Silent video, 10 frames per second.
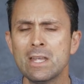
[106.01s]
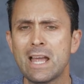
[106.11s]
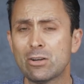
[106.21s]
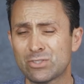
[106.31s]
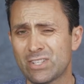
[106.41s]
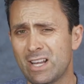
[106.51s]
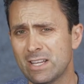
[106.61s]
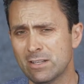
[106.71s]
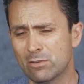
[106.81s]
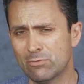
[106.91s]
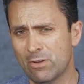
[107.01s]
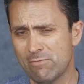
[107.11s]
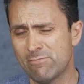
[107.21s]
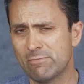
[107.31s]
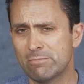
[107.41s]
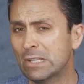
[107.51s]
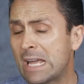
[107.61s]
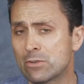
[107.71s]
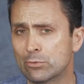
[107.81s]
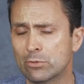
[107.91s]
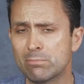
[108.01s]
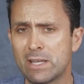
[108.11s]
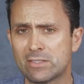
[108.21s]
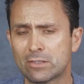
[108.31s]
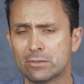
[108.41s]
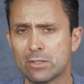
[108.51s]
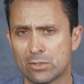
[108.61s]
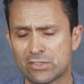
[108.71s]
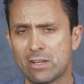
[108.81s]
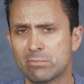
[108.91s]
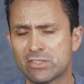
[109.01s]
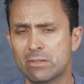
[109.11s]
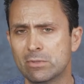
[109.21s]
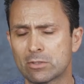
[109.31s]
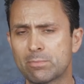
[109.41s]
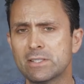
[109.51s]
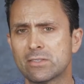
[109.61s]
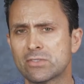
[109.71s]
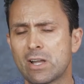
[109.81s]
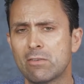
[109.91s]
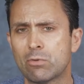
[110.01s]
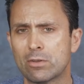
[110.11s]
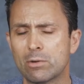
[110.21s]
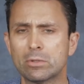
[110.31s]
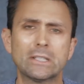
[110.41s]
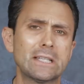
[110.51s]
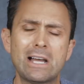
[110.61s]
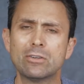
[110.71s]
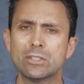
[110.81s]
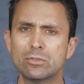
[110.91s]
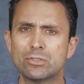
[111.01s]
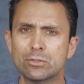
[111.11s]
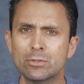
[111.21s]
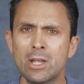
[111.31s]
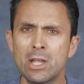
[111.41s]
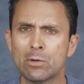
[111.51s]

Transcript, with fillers: outside of Lightroom, basically, or some similar piece of software that will allow you to